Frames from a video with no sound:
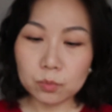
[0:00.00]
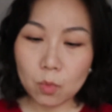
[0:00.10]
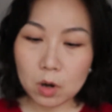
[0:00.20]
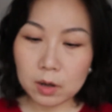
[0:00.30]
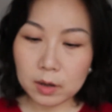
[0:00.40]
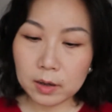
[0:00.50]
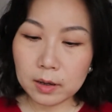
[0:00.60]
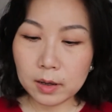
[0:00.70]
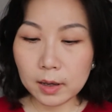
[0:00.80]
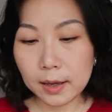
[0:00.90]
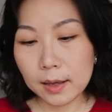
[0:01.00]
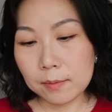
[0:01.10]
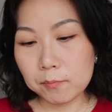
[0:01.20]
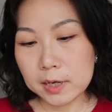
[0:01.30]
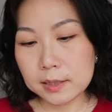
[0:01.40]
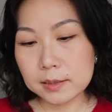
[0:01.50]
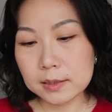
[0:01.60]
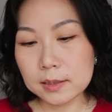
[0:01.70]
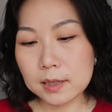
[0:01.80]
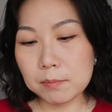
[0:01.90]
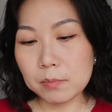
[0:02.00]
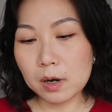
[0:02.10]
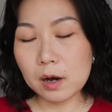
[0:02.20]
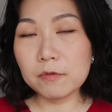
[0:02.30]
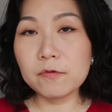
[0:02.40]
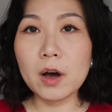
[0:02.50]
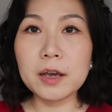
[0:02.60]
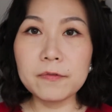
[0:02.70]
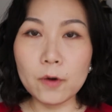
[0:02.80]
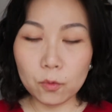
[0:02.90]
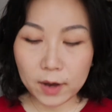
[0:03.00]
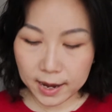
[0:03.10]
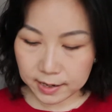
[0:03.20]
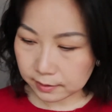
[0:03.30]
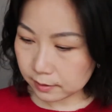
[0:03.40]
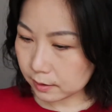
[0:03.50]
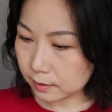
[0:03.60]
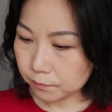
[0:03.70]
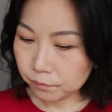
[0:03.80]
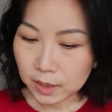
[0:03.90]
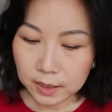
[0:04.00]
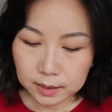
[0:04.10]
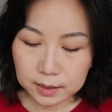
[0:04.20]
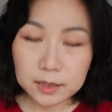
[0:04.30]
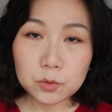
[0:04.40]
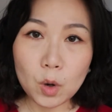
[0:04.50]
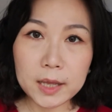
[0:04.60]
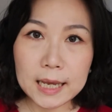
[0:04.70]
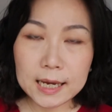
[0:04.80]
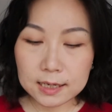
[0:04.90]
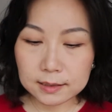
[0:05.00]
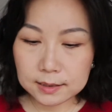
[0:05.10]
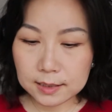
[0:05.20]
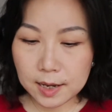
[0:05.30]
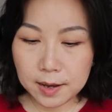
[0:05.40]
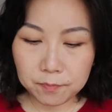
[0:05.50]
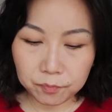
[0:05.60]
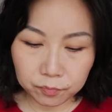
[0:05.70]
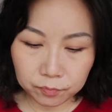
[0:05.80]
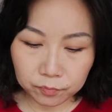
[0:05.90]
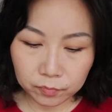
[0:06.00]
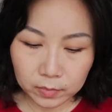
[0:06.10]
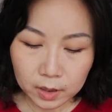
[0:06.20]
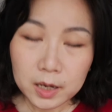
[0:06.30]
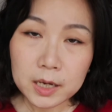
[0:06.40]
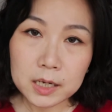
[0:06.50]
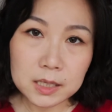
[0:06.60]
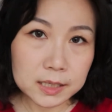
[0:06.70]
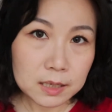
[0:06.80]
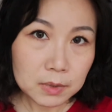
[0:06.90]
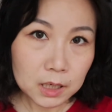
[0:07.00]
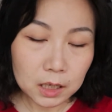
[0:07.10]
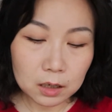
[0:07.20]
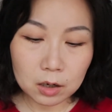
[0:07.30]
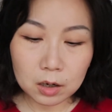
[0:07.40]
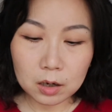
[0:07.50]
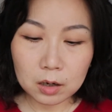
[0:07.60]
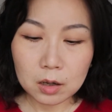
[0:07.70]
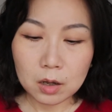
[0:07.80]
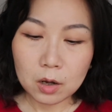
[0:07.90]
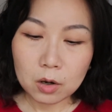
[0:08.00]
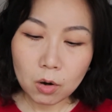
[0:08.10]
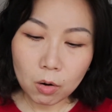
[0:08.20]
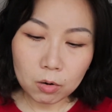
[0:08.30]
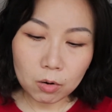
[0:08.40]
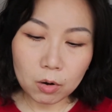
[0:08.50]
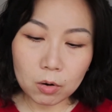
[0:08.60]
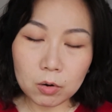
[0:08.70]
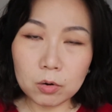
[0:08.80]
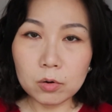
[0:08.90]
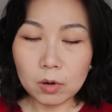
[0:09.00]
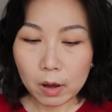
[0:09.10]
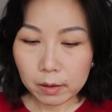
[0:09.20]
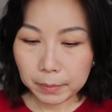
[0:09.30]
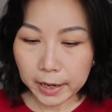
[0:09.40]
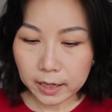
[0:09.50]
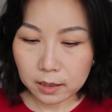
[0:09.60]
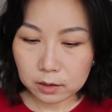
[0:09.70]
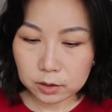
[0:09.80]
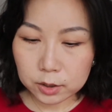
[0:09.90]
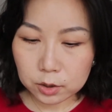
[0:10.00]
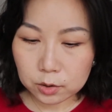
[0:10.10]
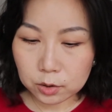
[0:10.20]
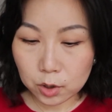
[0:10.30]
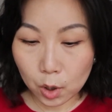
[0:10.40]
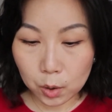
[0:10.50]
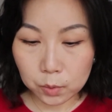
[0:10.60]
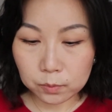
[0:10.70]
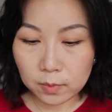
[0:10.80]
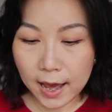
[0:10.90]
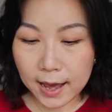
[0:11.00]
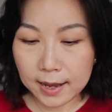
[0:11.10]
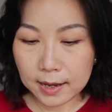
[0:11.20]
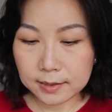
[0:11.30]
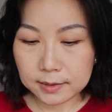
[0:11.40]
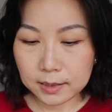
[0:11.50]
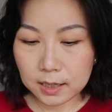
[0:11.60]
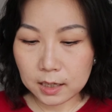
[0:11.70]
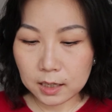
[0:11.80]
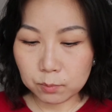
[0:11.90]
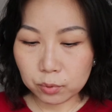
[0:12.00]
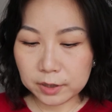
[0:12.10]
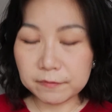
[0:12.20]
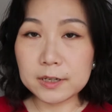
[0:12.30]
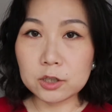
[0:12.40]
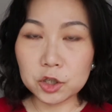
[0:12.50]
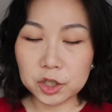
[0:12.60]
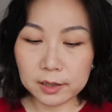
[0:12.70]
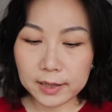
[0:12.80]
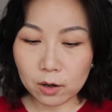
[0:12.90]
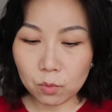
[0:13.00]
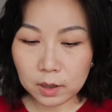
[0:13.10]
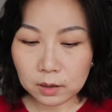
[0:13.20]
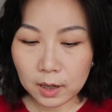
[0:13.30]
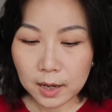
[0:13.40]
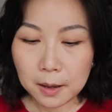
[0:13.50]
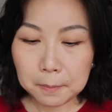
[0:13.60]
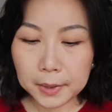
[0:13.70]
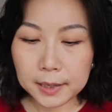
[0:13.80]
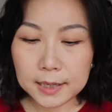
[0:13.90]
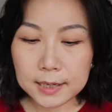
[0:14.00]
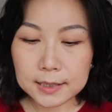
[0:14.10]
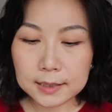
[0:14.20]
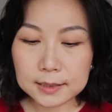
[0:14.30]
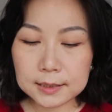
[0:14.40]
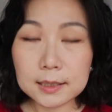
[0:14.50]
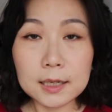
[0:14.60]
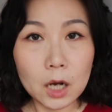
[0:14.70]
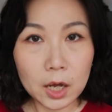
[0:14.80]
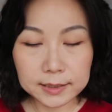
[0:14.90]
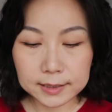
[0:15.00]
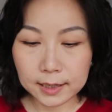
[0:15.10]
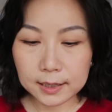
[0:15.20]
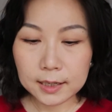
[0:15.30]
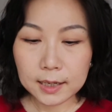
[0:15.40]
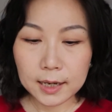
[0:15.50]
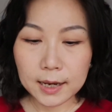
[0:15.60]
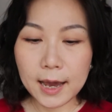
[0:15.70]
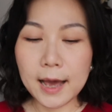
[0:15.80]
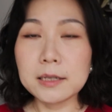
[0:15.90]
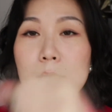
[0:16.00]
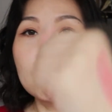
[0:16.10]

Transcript: one, is number 508. This one is in a similar coral pink zone as the previous Chanel one, but is lighter. It has